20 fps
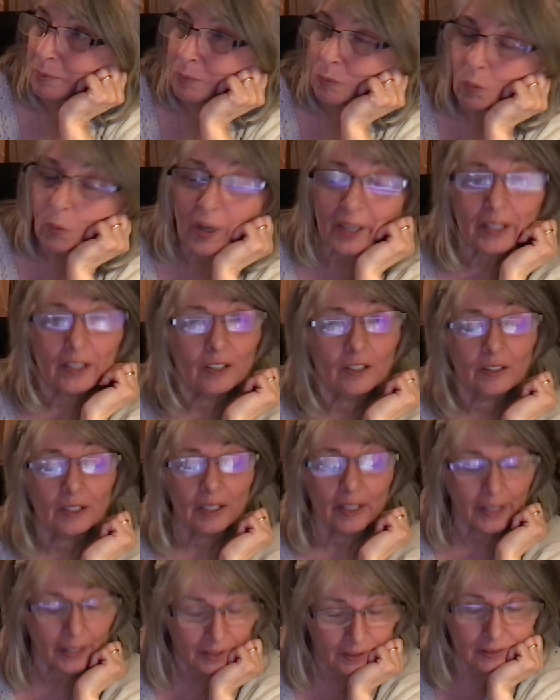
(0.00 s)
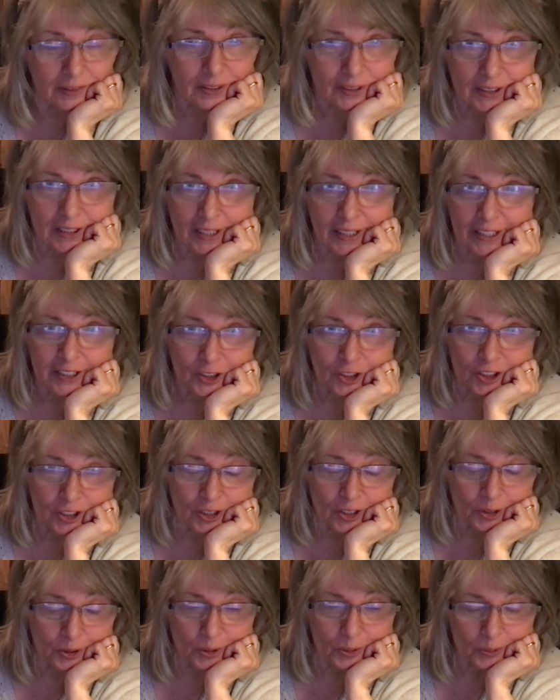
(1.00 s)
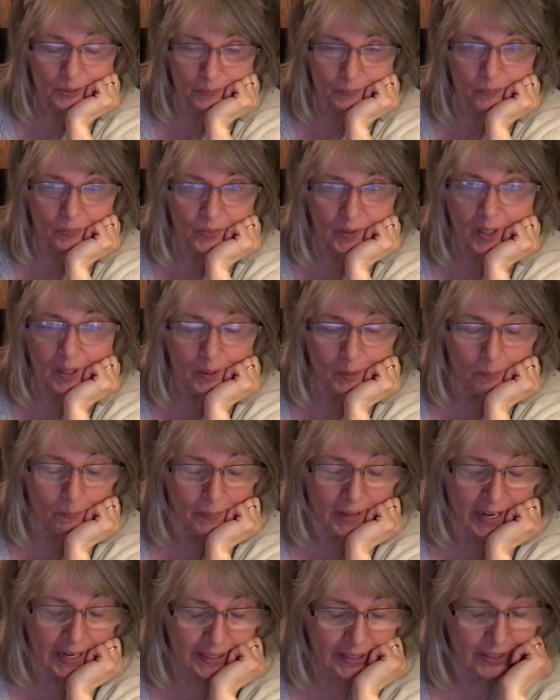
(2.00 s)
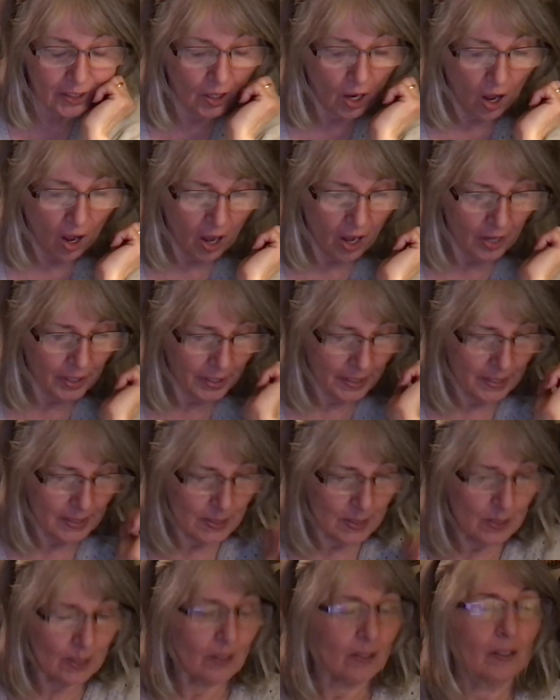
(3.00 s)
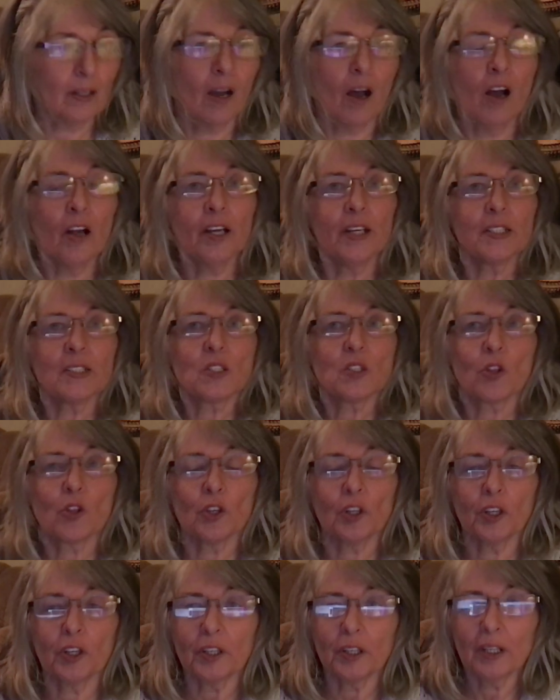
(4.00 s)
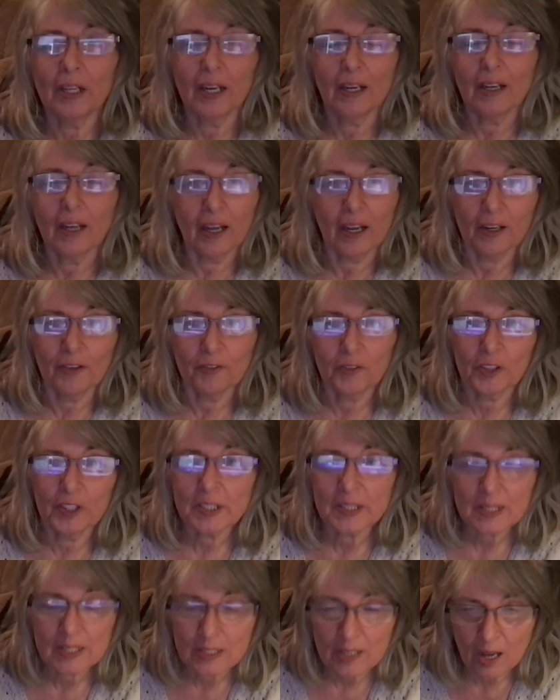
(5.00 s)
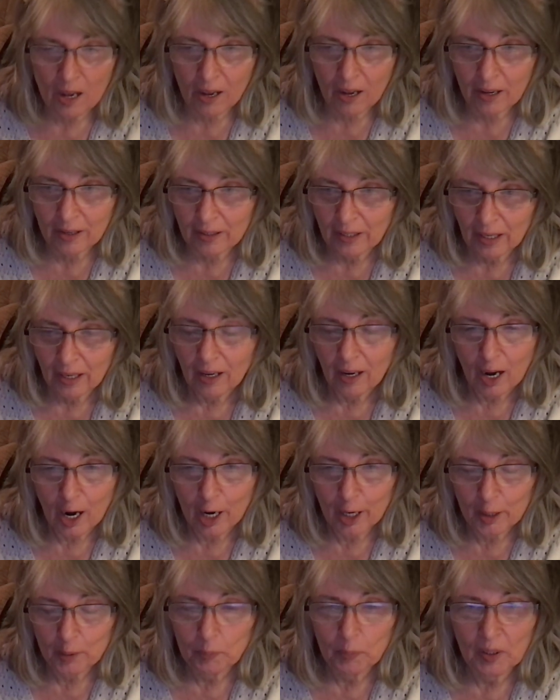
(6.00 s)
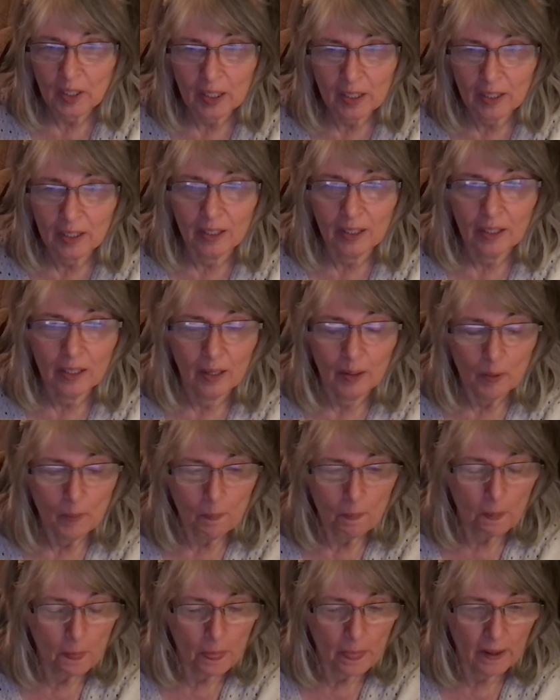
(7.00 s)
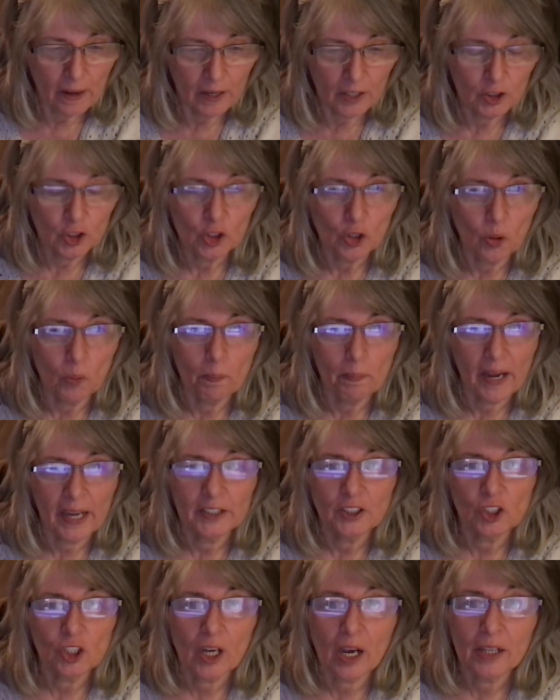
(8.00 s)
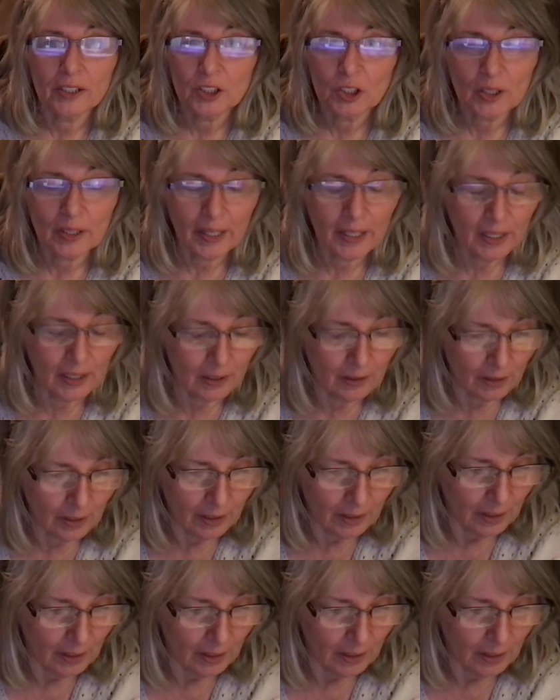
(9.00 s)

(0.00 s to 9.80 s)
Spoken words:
what it looked like to let you know. Back in August 3rd, I first saw Harp-E shown by Josh Lane.